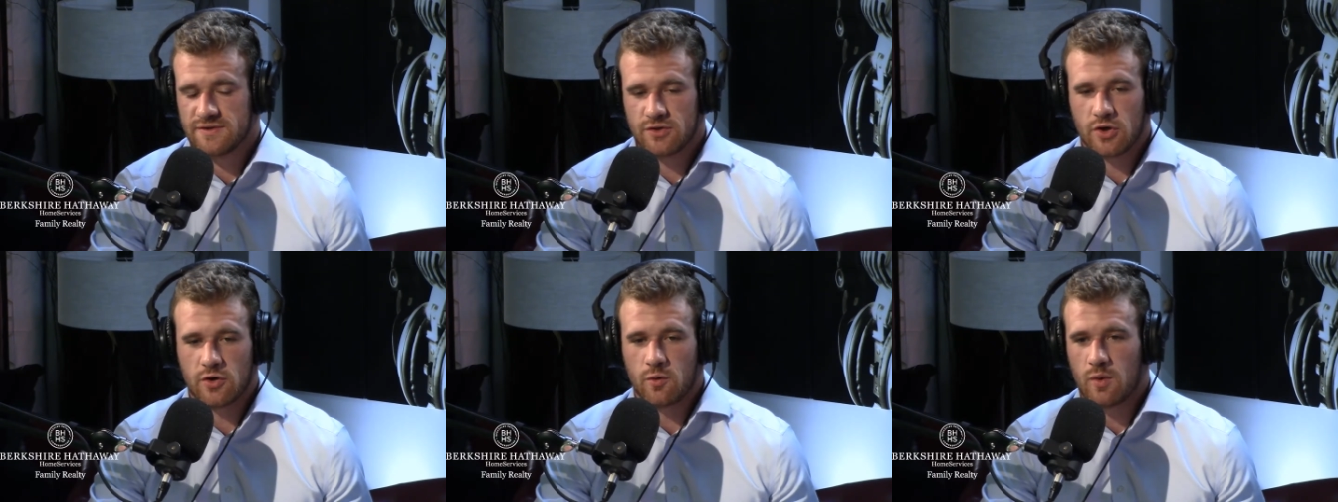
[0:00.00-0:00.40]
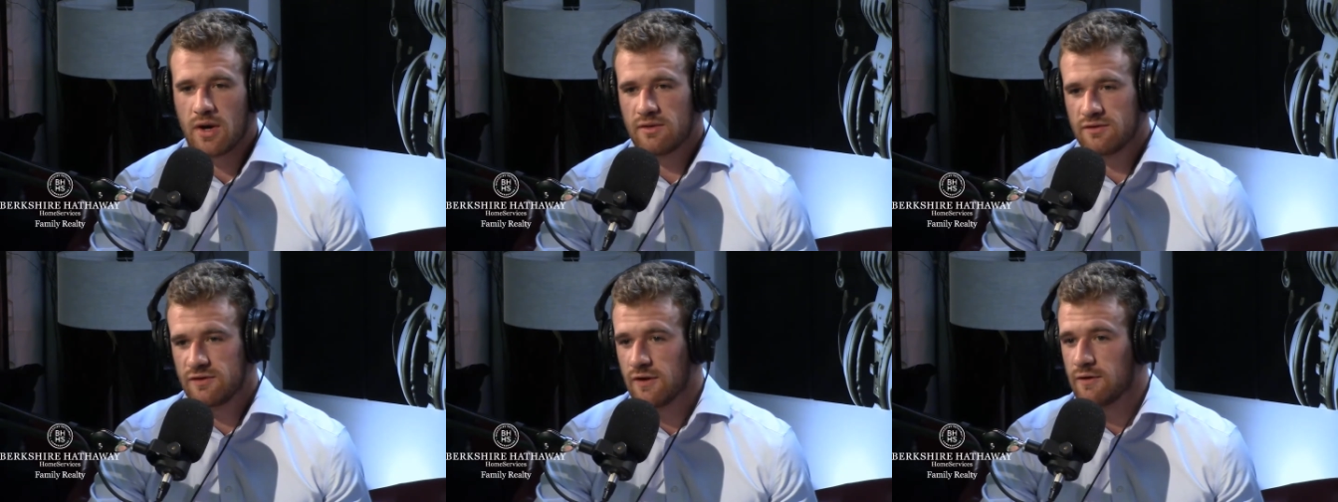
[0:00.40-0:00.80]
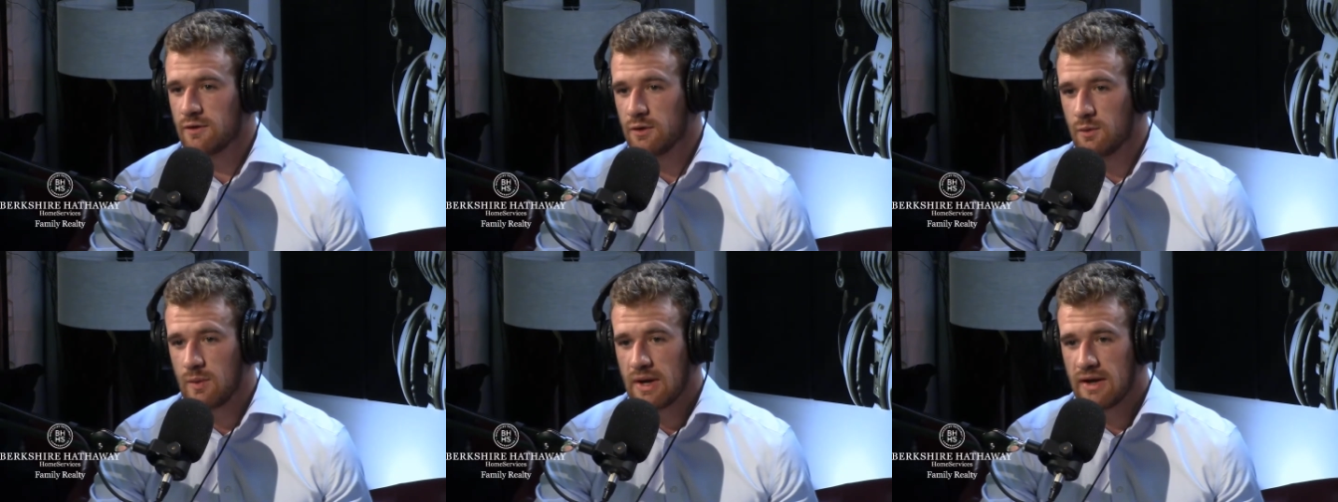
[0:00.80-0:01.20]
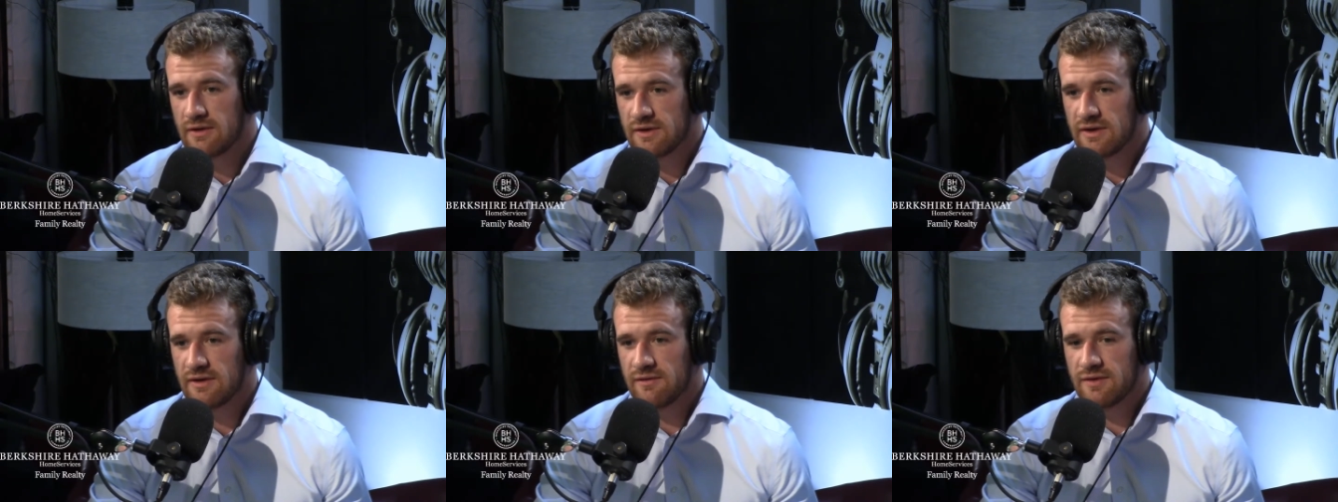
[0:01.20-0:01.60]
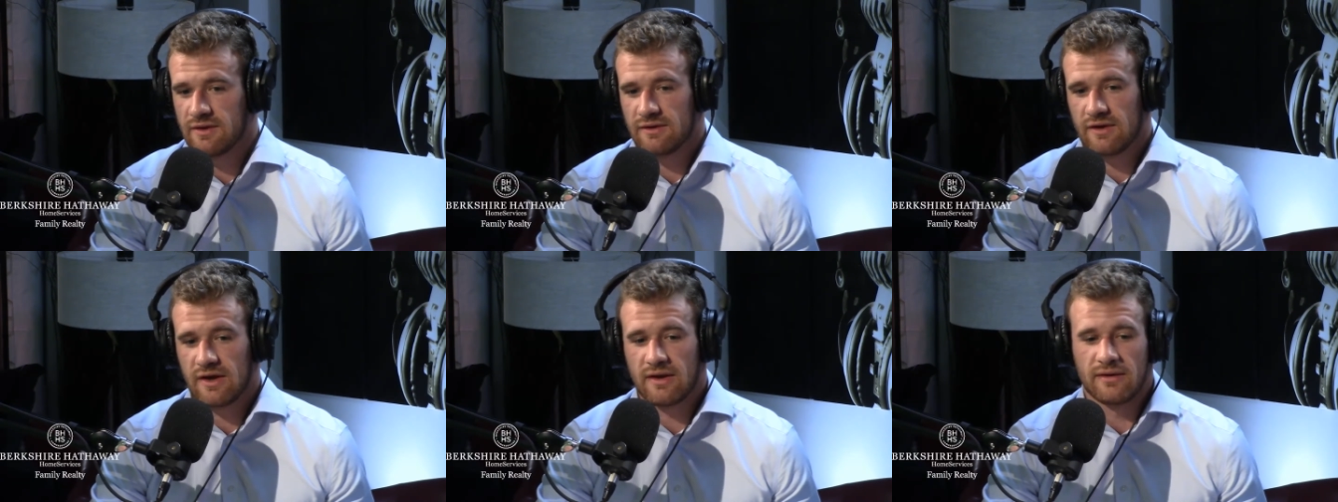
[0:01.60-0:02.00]
Took a while, took a little while to get
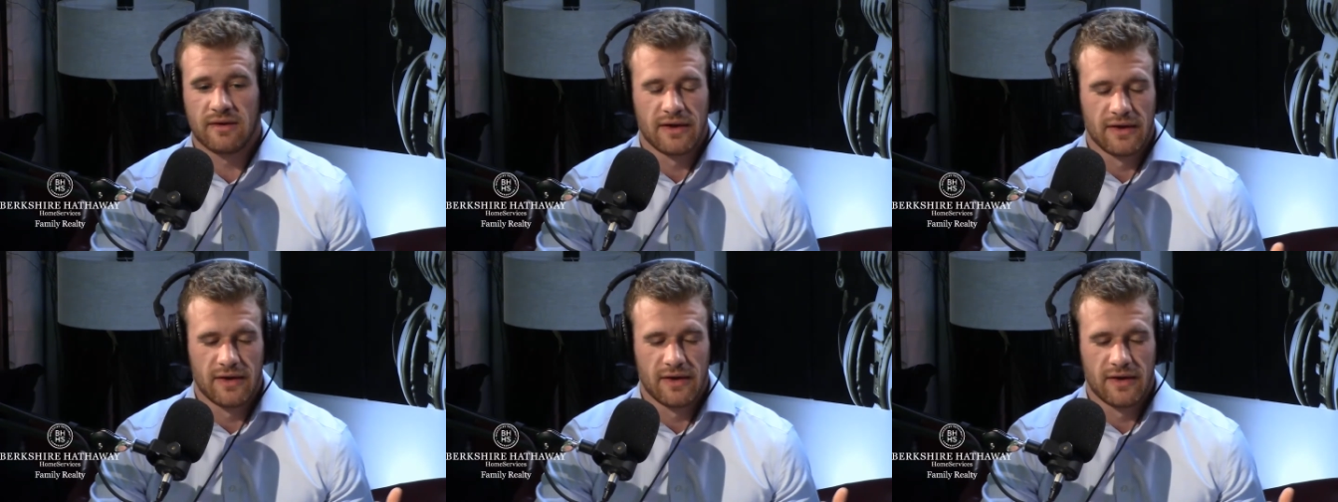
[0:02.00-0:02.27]
everything done.